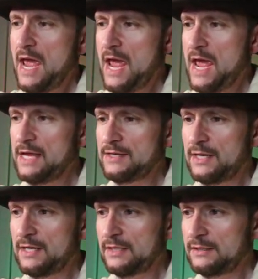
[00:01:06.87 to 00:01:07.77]
and
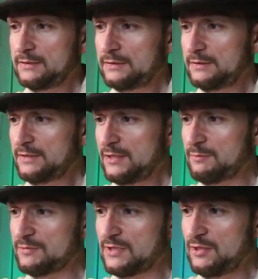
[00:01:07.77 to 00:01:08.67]
so
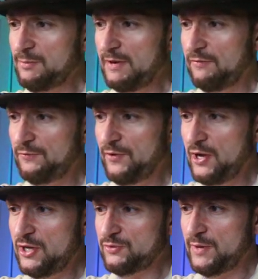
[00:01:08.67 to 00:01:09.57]
there was a little bit of
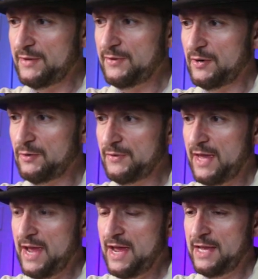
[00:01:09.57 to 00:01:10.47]
fuzz right there on
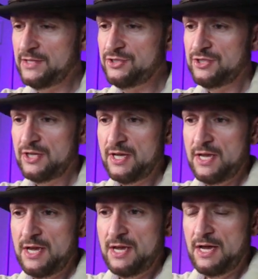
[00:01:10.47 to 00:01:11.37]
the edge.
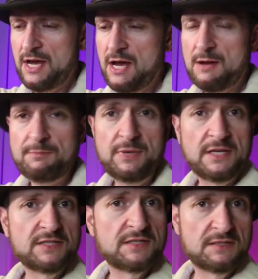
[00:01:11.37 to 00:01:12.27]

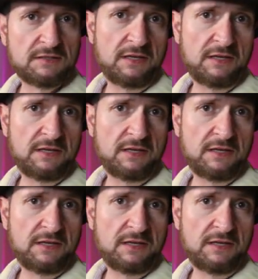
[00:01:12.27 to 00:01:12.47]
But it's,